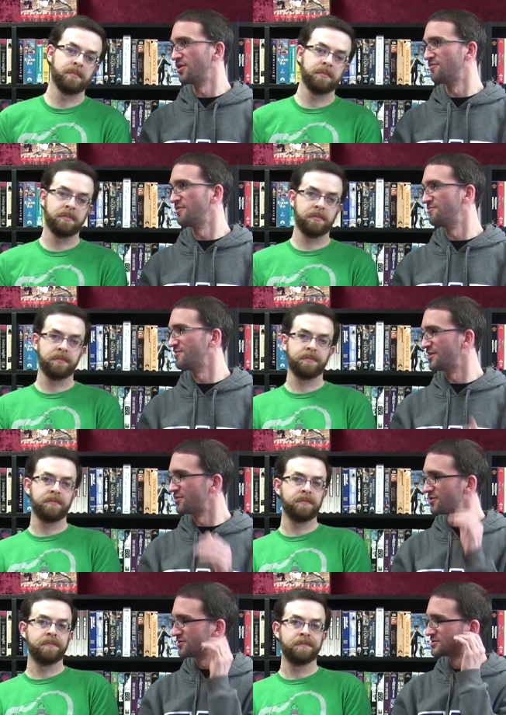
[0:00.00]
Speaker 1: you know, Wim
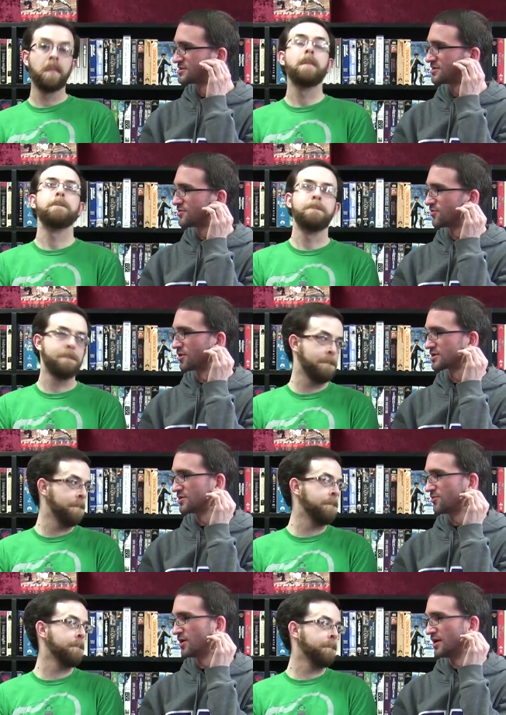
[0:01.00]
Wenders mm, worked
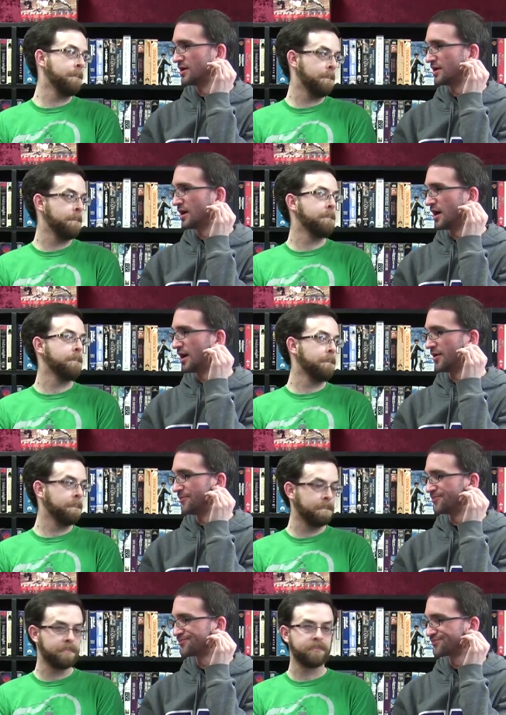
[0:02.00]
mm-hmm. in one.
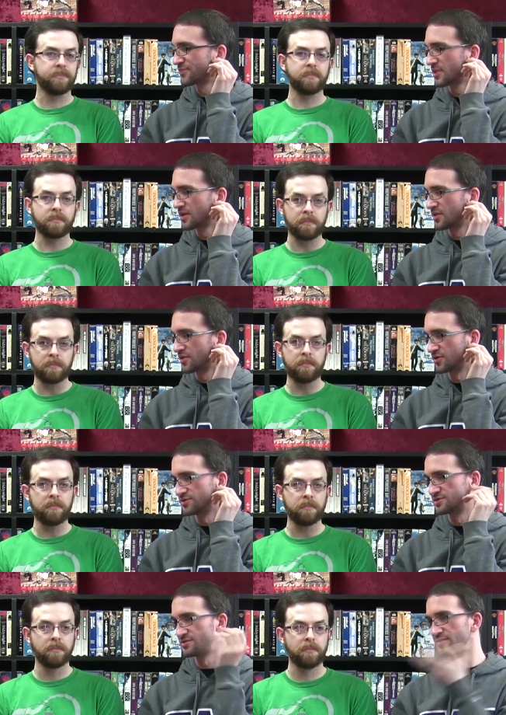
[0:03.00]
Um,
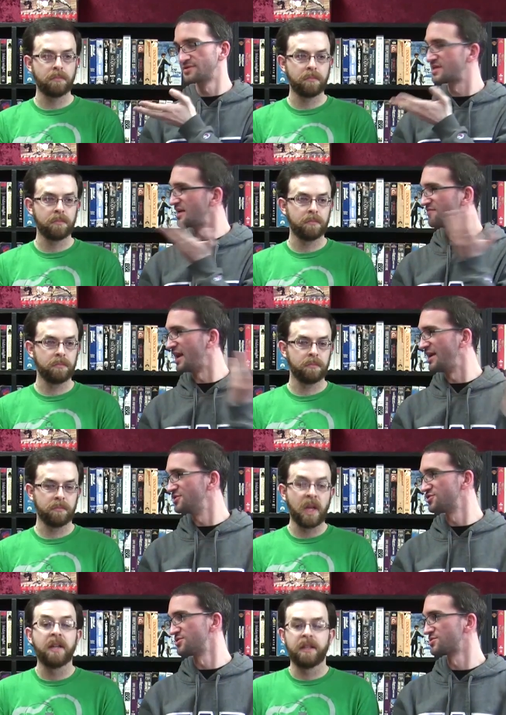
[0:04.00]
there's City of
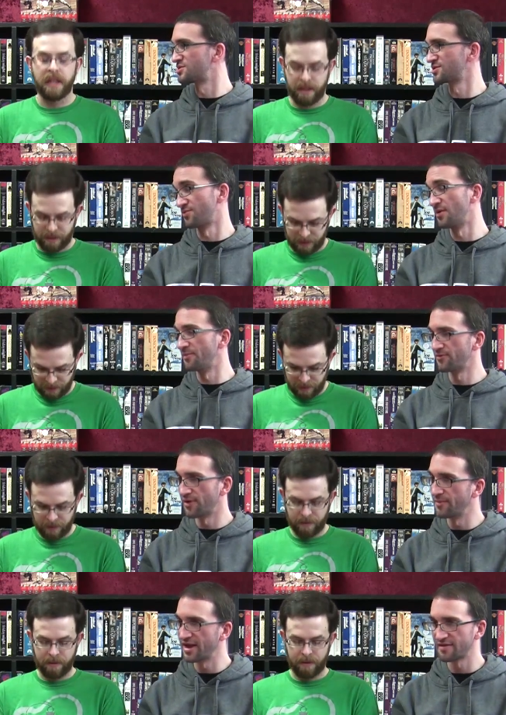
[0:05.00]
Angels, which yes. is a rem-
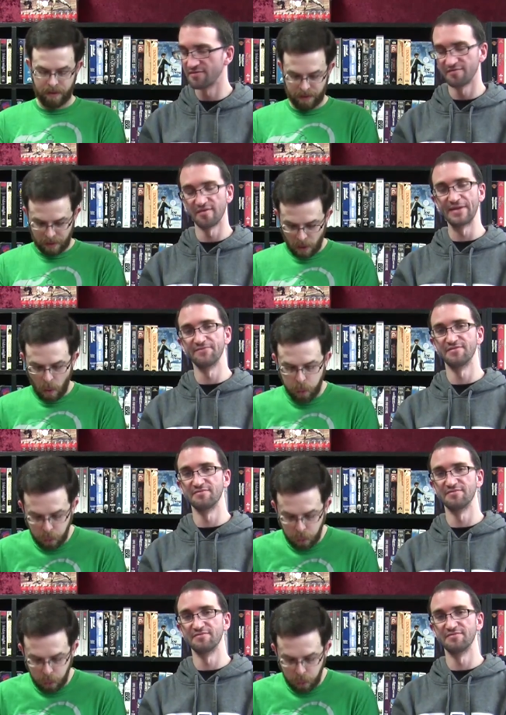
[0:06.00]
remake of the Wim